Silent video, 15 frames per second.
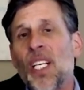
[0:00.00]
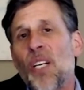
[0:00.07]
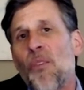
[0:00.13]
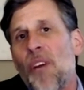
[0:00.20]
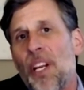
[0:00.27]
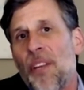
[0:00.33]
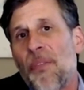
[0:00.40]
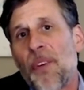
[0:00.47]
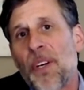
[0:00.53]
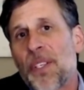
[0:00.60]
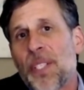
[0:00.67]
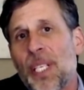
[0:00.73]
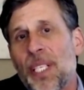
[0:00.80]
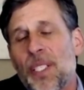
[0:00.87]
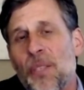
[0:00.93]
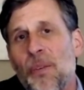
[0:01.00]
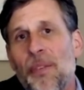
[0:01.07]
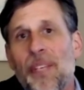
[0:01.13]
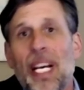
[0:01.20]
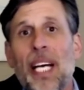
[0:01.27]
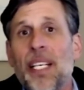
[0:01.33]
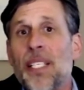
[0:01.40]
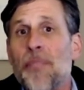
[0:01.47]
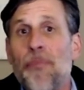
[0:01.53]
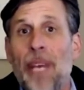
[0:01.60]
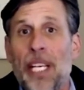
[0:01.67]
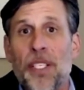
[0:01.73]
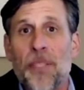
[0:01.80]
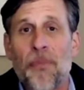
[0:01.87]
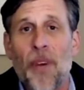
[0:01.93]
One of the first things that we've done is
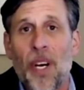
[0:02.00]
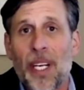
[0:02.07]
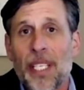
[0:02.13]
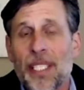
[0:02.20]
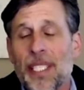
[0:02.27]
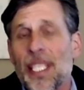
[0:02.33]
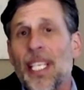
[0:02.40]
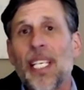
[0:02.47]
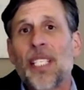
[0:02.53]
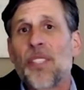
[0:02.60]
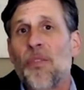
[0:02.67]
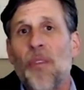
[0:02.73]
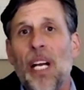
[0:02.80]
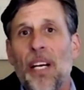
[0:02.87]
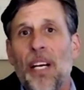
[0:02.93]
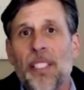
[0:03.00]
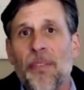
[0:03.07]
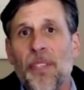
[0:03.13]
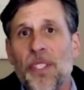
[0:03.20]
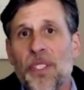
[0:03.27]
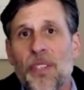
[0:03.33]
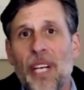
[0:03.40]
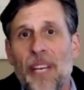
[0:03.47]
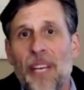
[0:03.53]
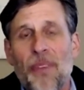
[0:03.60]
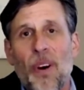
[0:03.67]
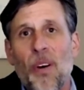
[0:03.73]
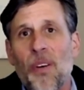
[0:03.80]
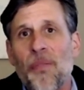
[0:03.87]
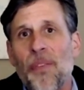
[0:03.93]
benchmarks it's relatively
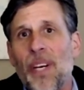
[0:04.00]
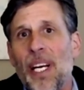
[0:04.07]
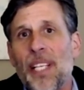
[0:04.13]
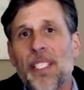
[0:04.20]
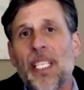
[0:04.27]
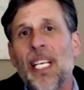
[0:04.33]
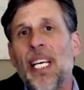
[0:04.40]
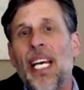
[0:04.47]
straightforward for us.